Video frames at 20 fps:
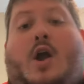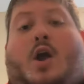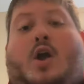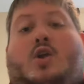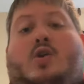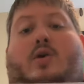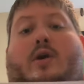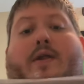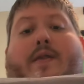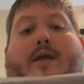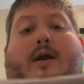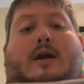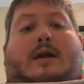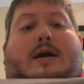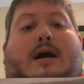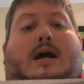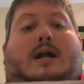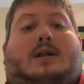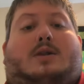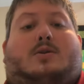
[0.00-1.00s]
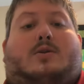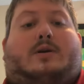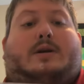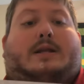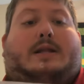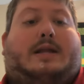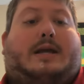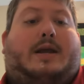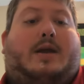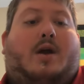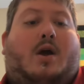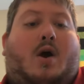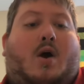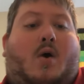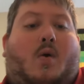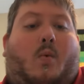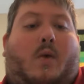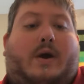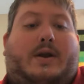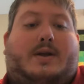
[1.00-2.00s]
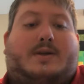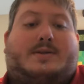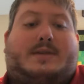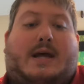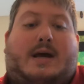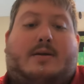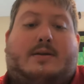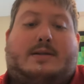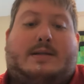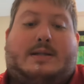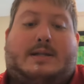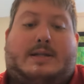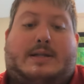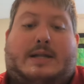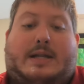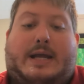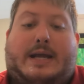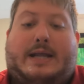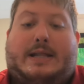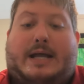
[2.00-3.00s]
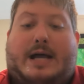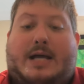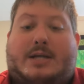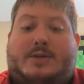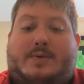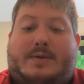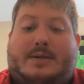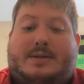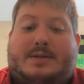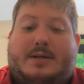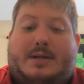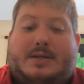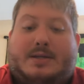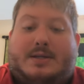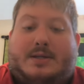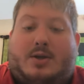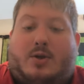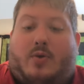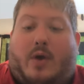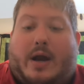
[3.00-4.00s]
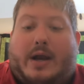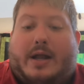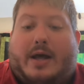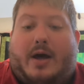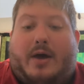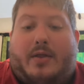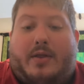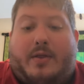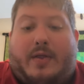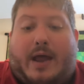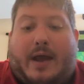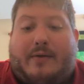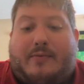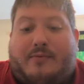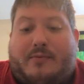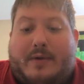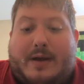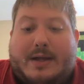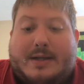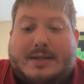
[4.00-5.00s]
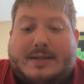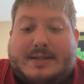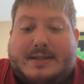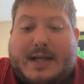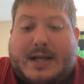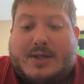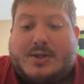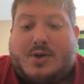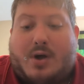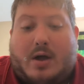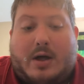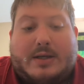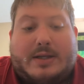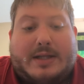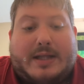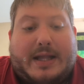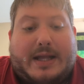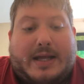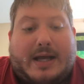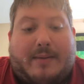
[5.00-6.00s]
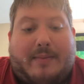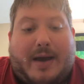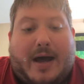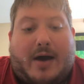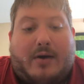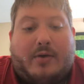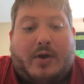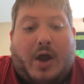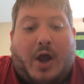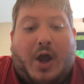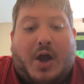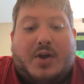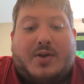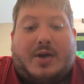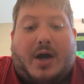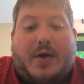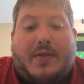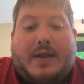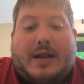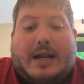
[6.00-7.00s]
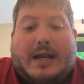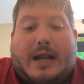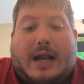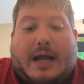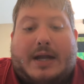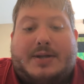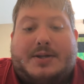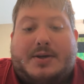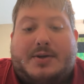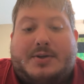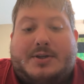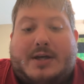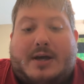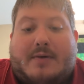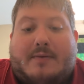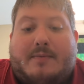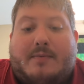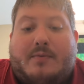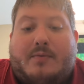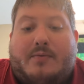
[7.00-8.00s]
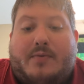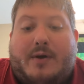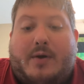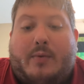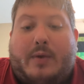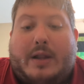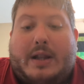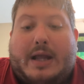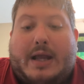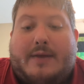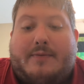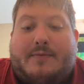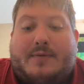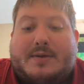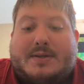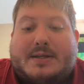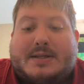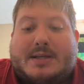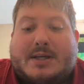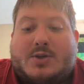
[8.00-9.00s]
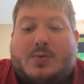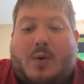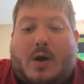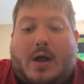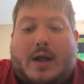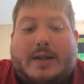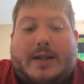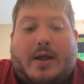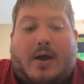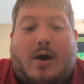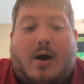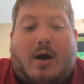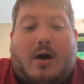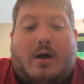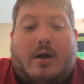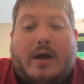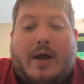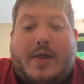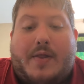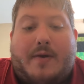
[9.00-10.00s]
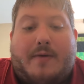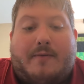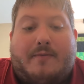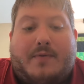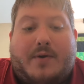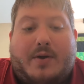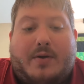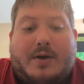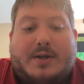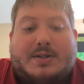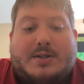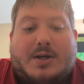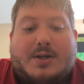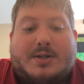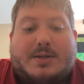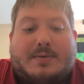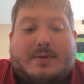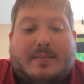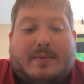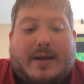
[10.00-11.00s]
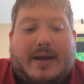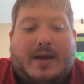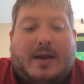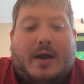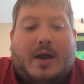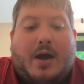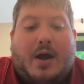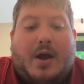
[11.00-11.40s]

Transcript: Glory to thee, our God, glory to thee. Why dost thou delay, Lazarus? cried hell, that thy friend stands calling to thee, come out. Go then, and I too shall feel relief, for since I swallowed thee, all other food is loathsome to me.